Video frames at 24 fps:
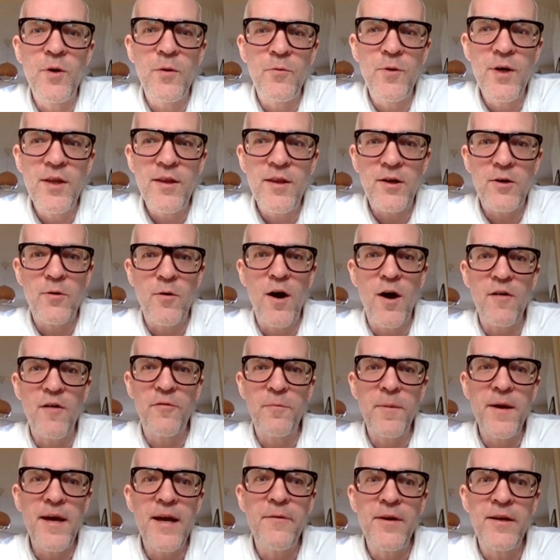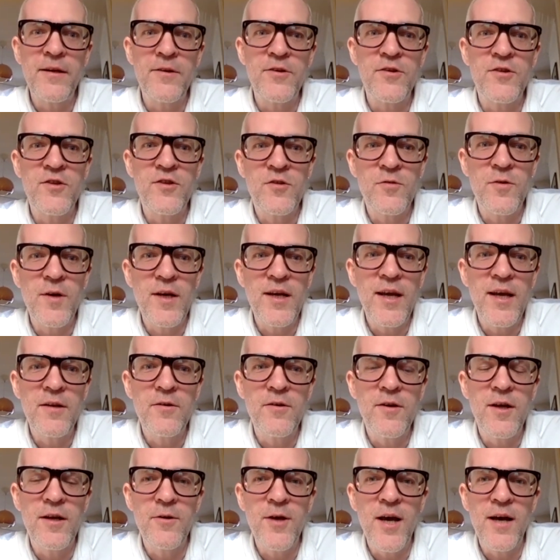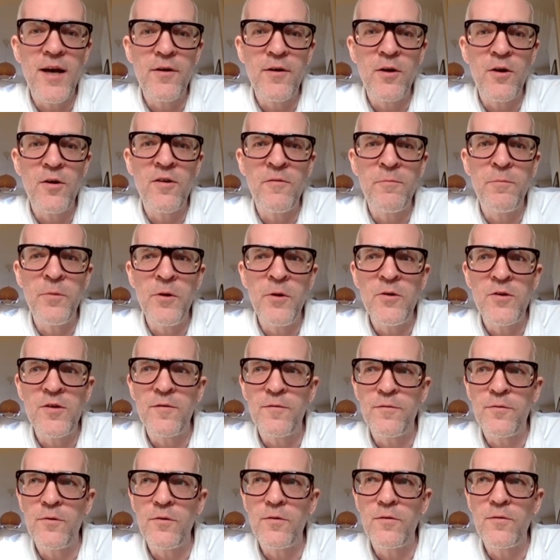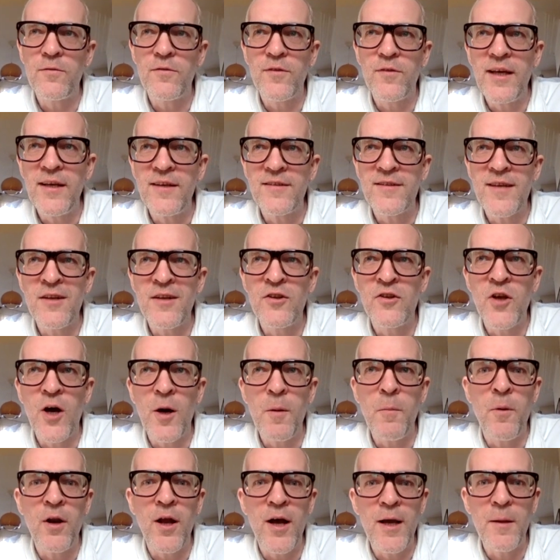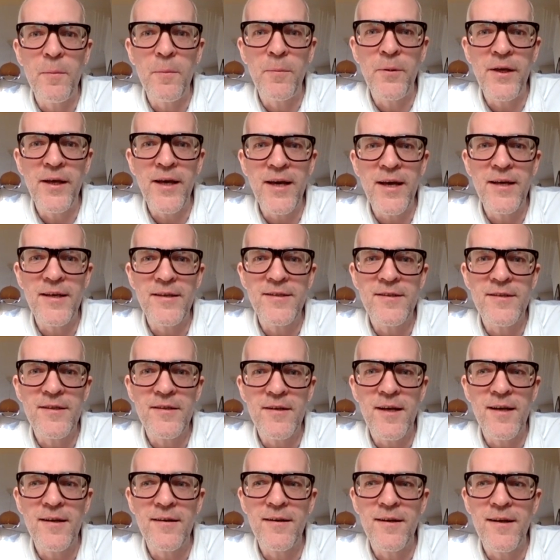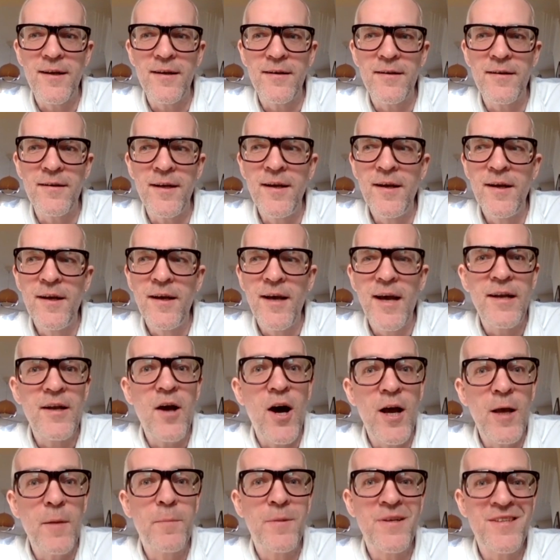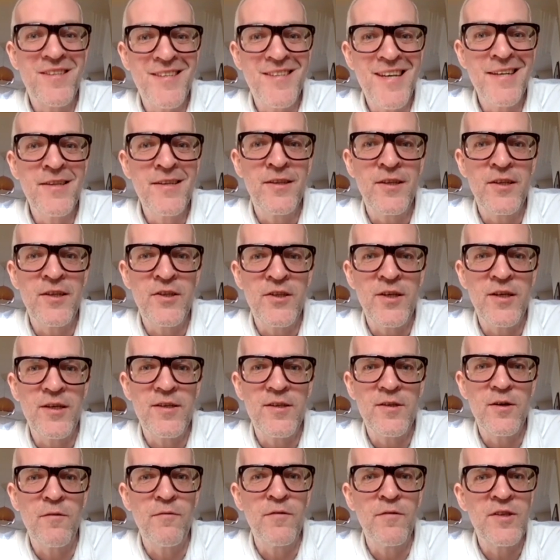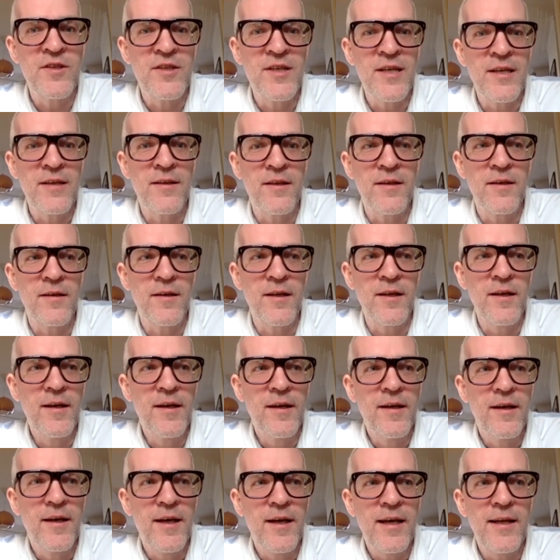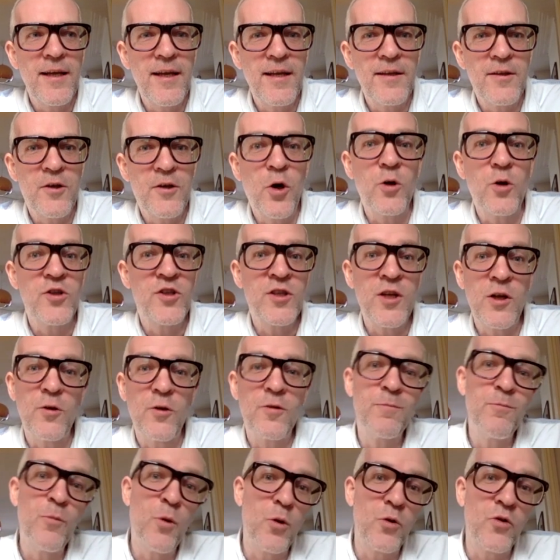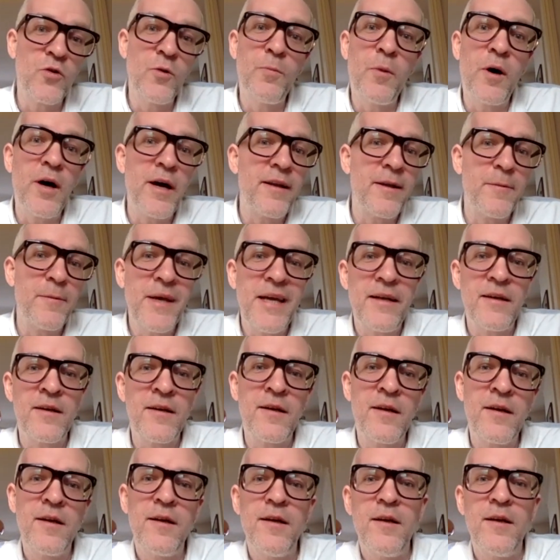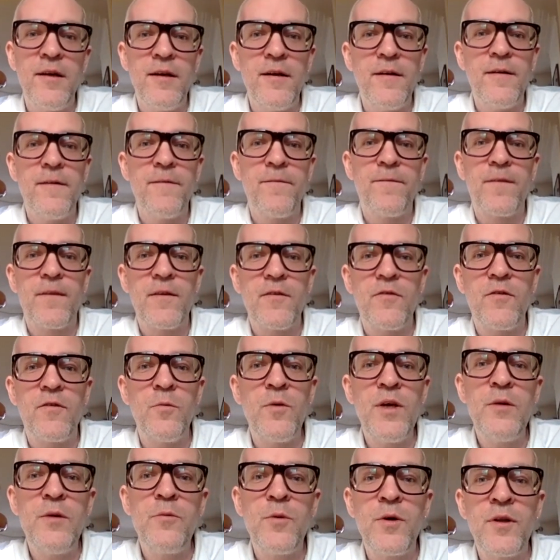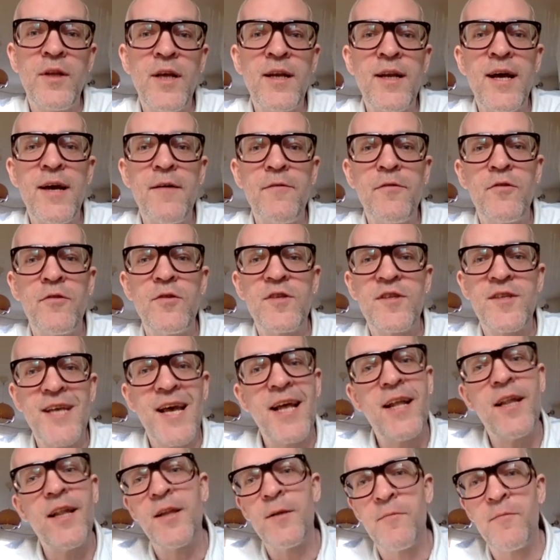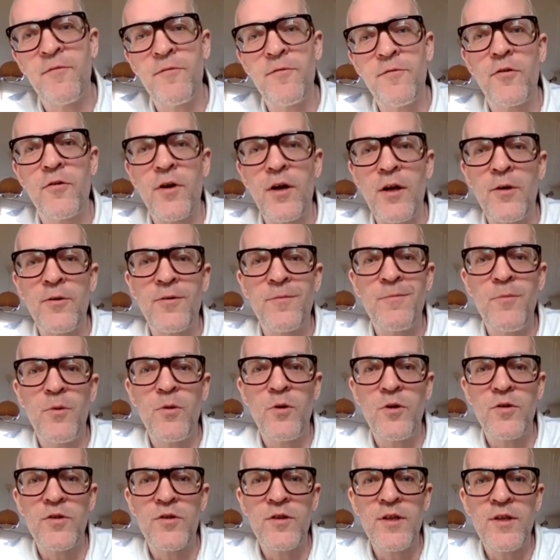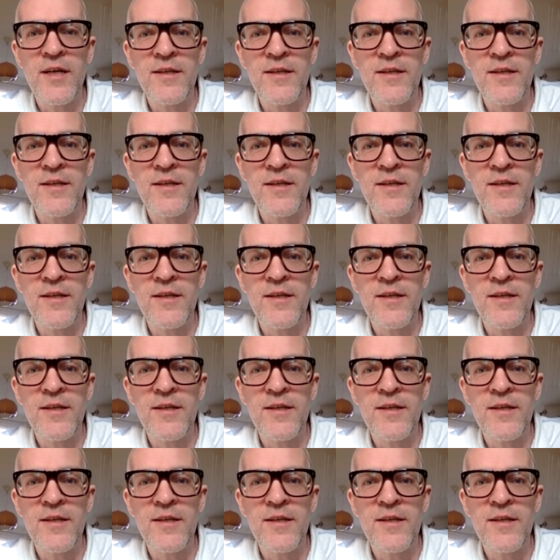the craft beer industry, and you have a lot of beautiful things like double IPAs and high percentages. Obviously, it costs a lot more to buy them in, so we would then have to sell them for a lot more. So